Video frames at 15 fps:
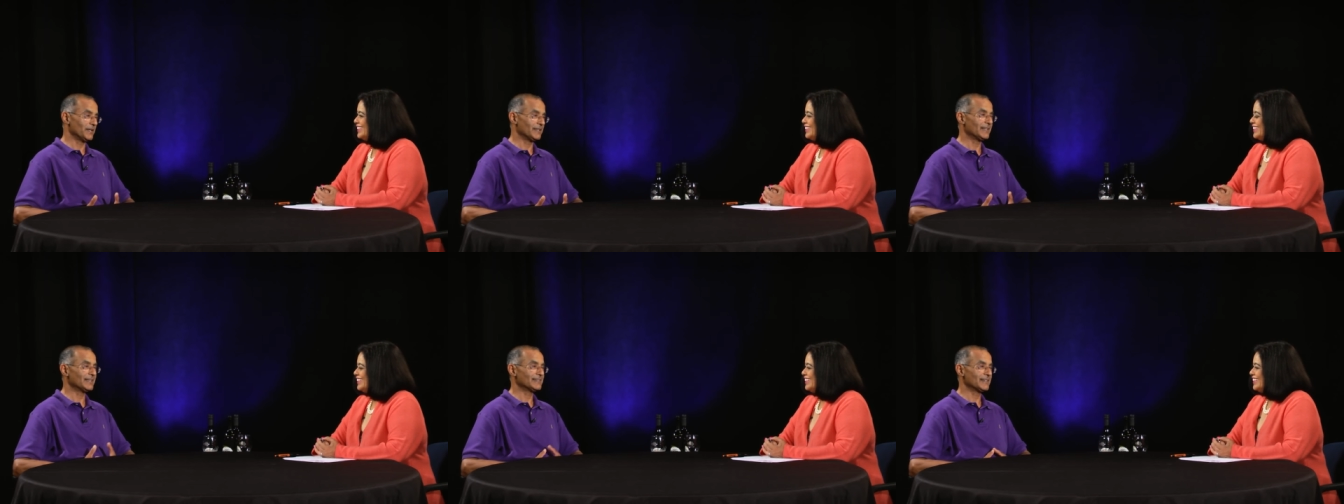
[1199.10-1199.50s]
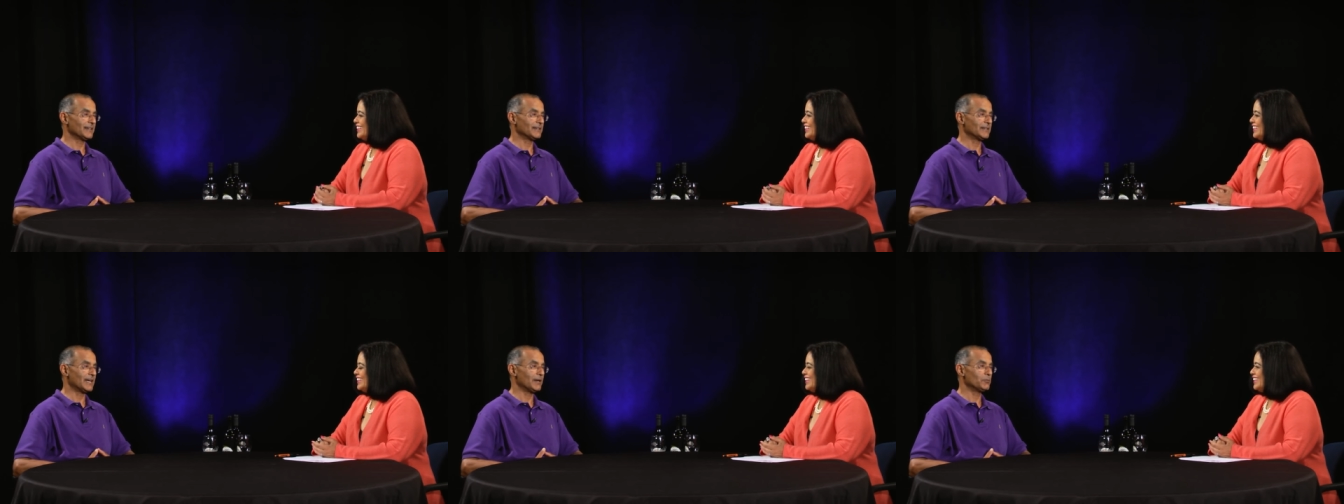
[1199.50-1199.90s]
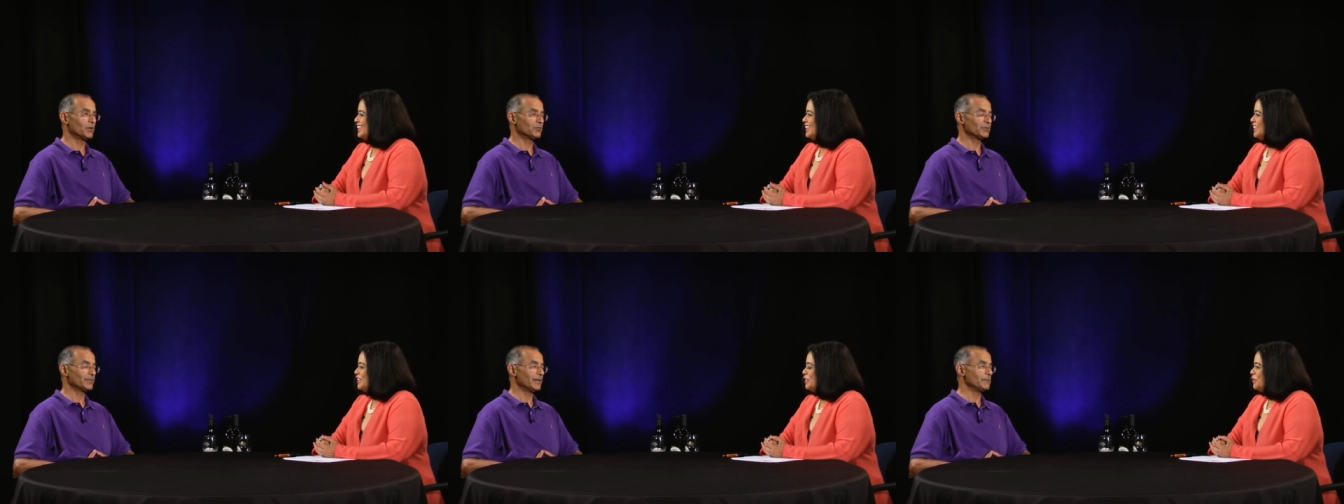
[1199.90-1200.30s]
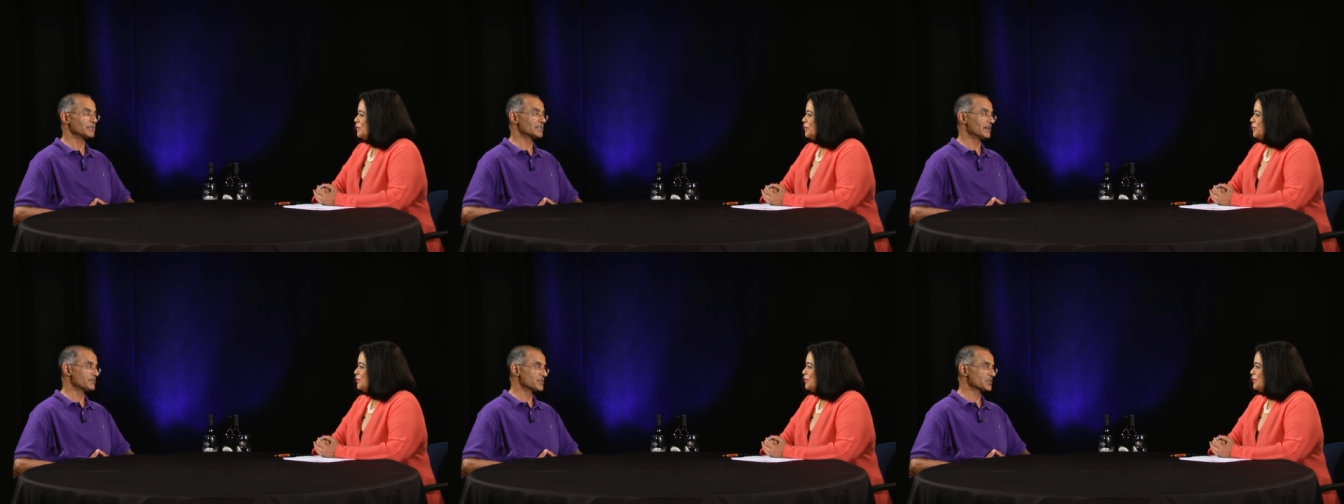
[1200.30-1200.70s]
but at that time I worked for them
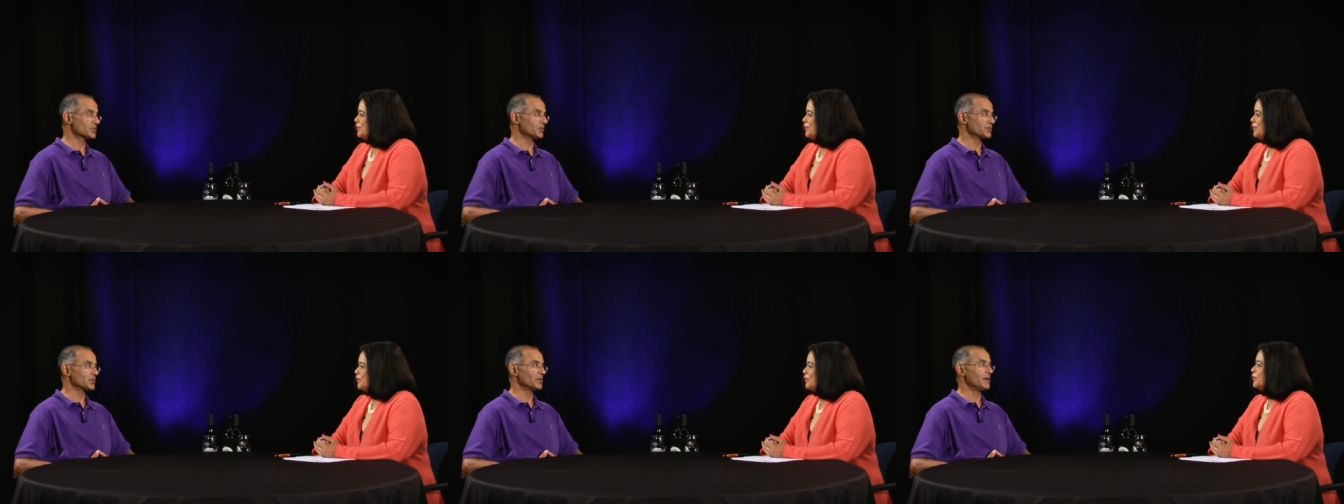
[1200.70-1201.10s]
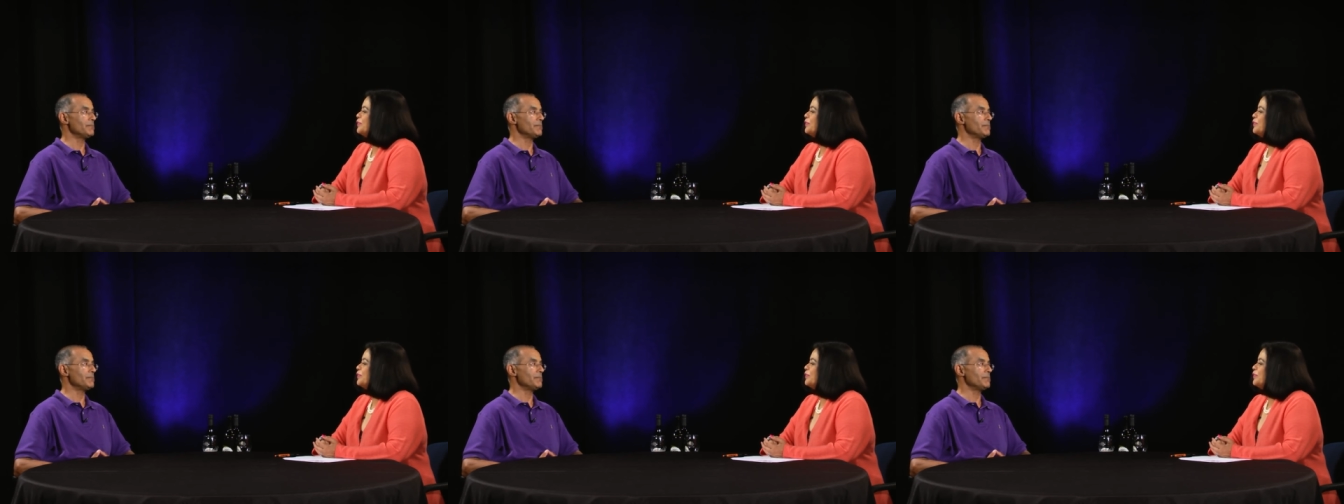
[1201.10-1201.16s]
in San Francisco. So